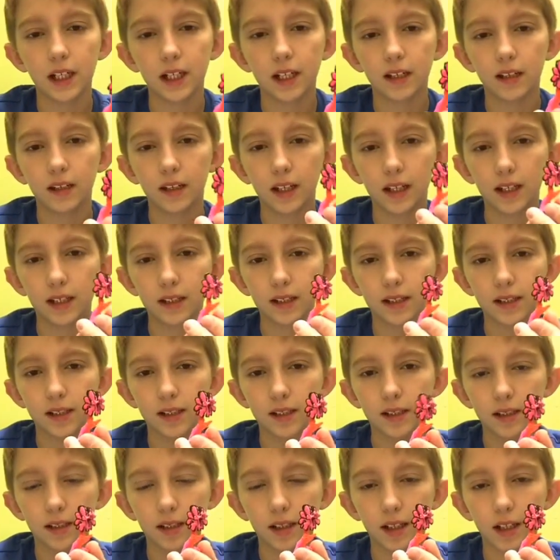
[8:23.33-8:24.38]
This
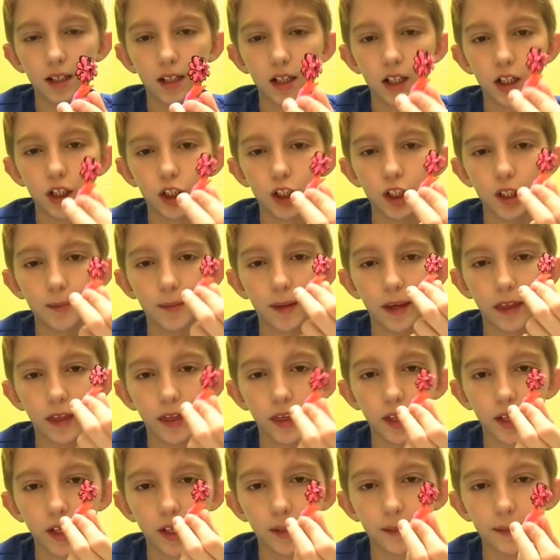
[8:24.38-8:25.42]
took me
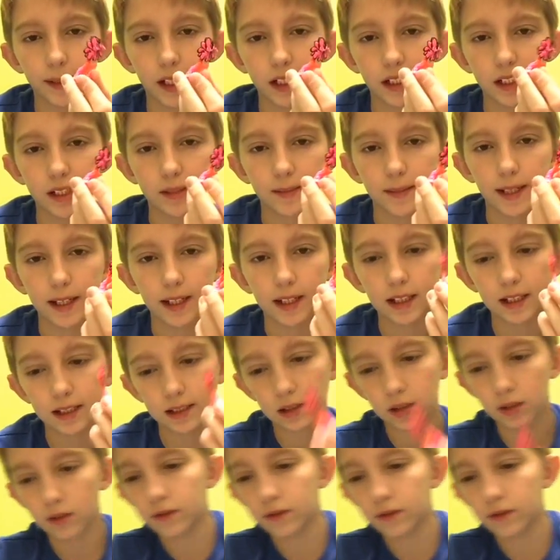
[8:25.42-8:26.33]
30 minutes to make, this little